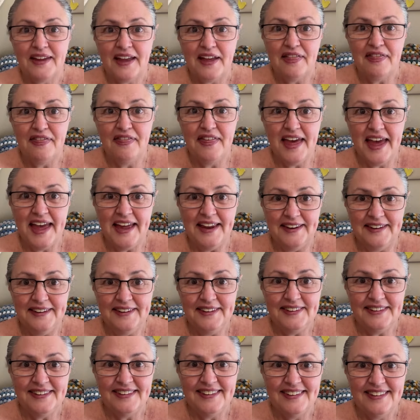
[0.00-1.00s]

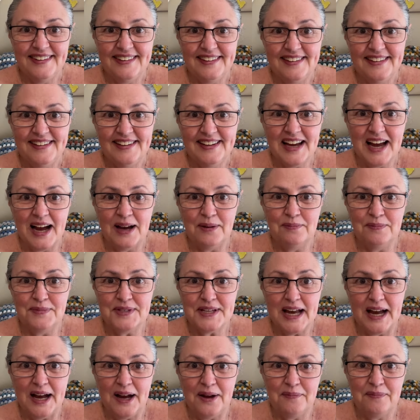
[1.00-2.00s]
then comes
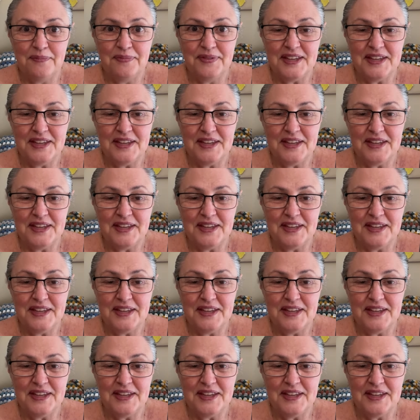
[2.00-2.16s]
up